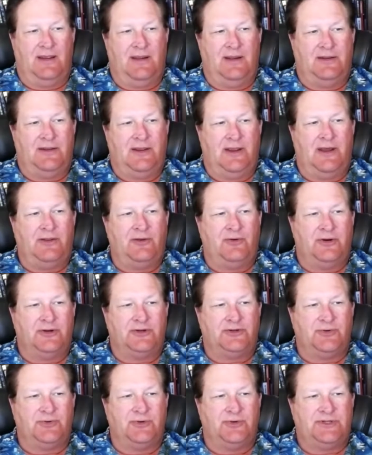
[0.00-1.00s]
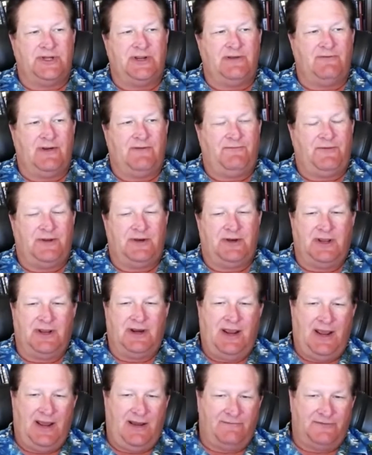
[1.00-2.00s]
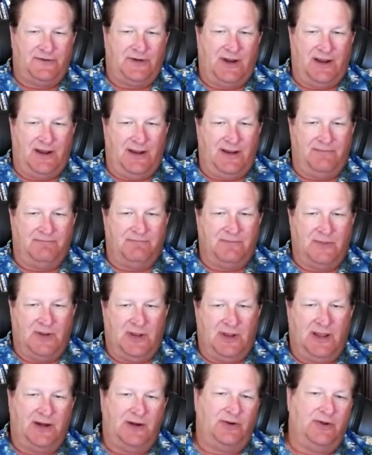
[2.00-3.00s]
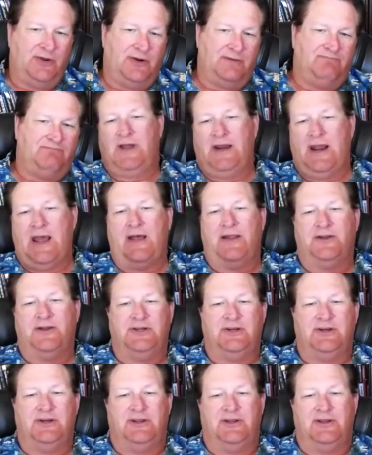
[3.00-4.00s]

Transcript: The other issue is, even if you did have time, and a good analogy to